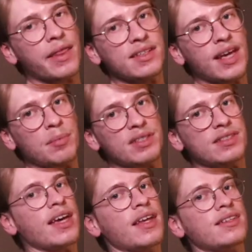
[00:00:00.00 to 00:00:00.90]

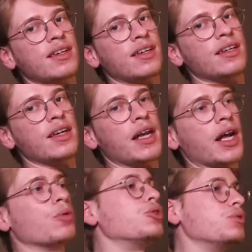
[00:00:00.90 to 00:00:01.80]
10%, and I
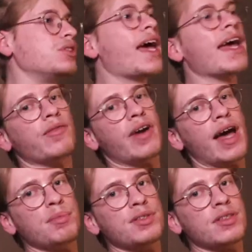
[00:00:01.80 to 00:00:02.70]
would do 10
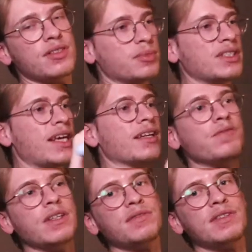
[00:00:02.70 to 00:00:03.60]
reps. So they'll be down to
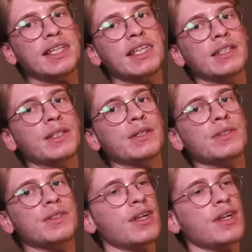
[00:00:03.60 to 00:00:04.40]
50 kilos,